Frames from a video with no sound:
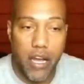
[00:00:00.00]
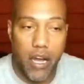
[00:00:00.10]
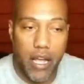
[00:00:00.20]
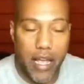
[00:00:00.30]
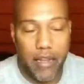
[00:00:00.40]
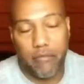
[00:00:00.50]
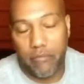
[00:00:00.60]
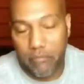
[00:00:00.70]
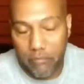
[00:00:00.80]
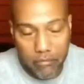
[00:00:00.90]
and
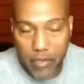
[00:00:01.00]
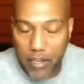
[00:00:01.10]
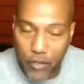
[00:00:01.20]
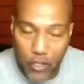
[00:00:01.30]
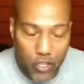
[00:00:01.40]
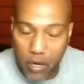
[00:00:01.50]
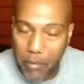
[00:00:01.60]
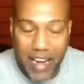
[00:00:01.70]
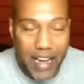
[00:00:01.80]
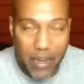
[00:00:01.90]
if you're talking about
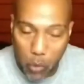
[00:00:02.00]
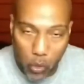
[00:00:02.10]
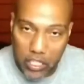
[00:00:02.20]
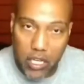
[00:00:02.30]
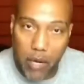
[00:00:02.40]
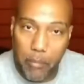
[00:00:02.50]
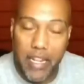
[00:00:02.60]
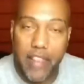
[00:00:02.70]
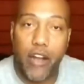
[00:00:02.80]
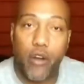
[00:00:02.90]
any mortgage company,
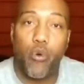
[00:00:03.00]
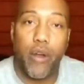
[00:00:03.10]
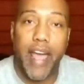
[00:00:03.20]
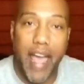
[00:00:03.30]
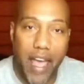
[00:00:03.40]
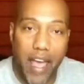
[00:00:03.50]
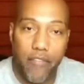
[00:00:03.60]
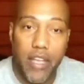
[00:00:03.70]
they're going to have,